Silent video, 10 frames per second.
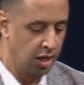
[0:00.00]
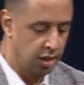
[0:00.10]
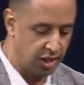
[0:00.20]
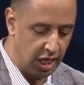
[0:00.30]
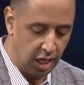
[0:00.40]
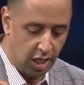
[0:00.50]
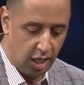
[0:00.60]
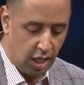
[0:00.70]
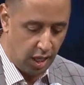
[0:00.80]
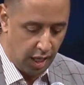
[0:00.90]
See,
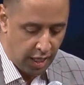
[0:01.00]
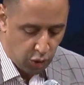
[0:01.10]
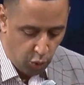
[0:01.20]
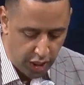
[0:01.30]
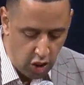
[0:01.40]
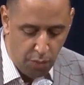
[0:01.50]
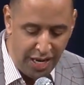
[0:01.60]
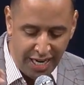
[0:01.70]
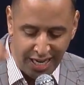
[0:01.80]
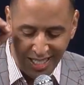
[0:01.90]
it's when you
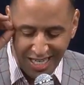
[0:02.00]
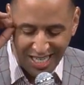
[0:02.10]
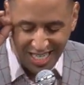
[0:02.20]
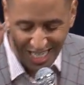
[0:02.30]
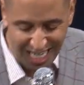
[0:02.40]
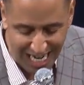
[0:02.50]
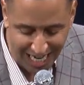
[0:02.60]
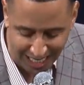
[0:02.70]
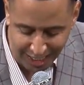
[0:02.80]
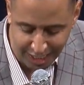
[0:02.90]
begin to see
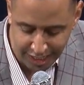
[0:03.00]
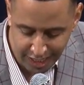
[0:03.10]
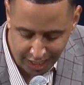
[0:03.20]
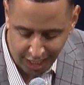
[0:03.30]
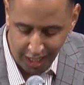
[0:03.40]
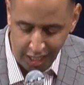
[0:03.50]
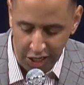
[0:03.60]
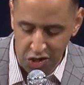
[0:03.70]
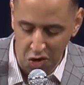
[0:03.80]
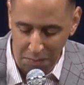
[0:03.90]
it in your